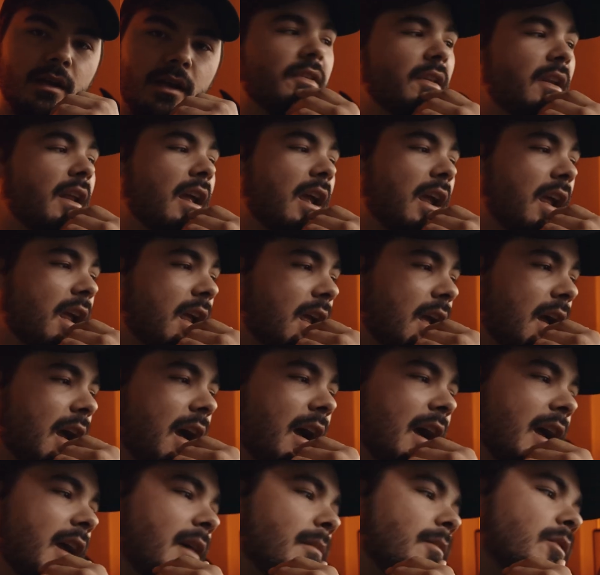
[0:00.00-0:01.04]
Today,
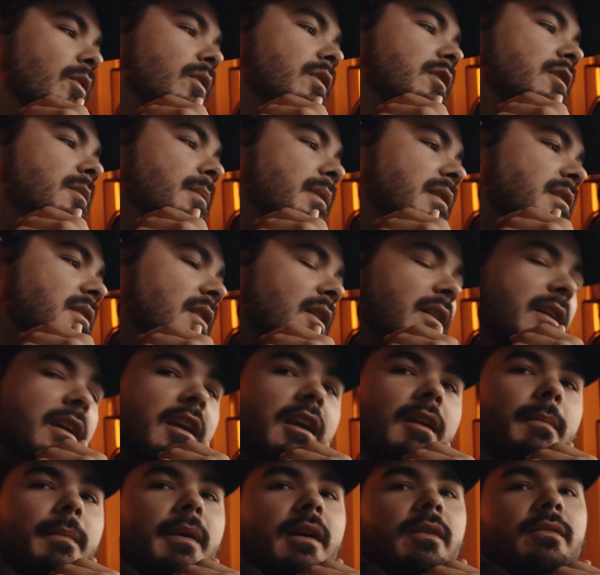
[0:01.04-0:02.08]
I'm going to be
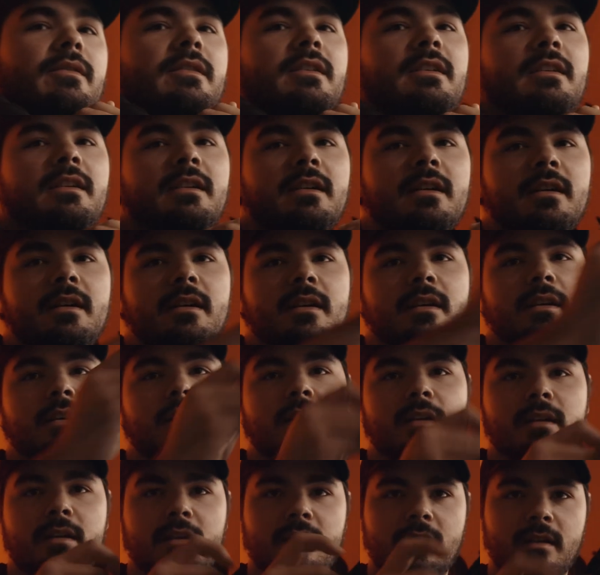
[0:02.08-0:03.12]
talking about
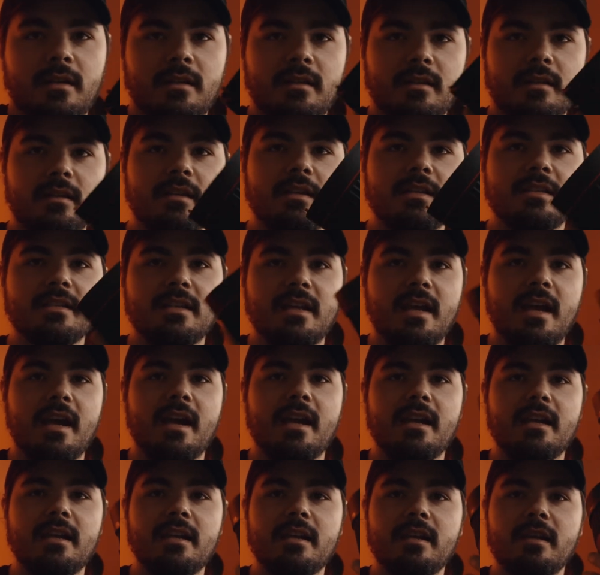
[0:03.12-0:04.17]
this
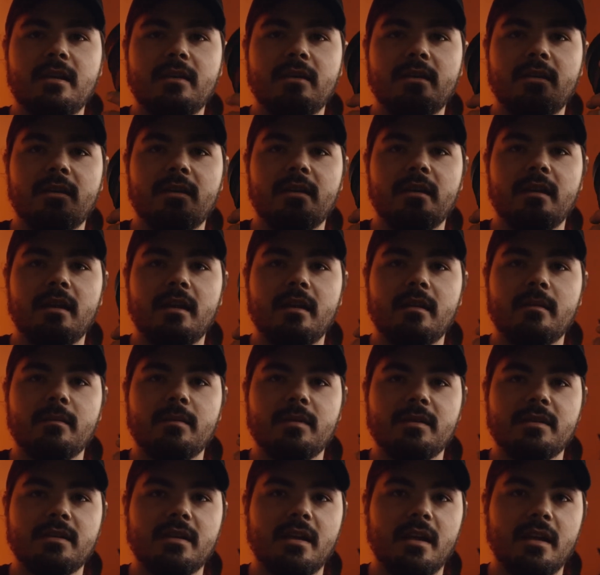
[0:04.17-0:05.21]
guy here in
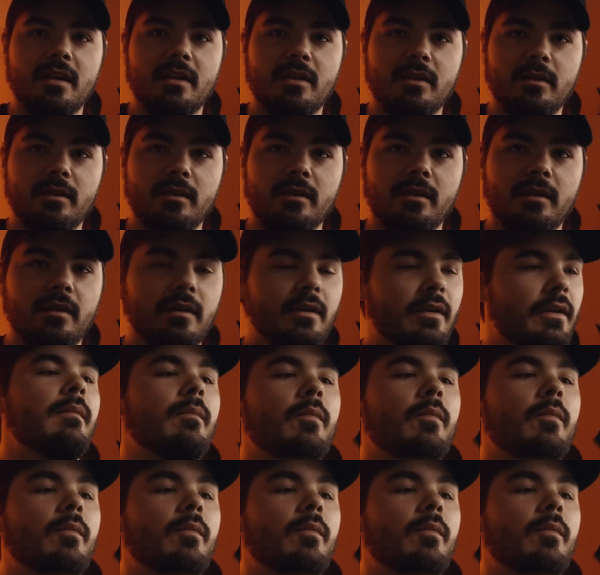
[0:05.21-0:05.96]
particular.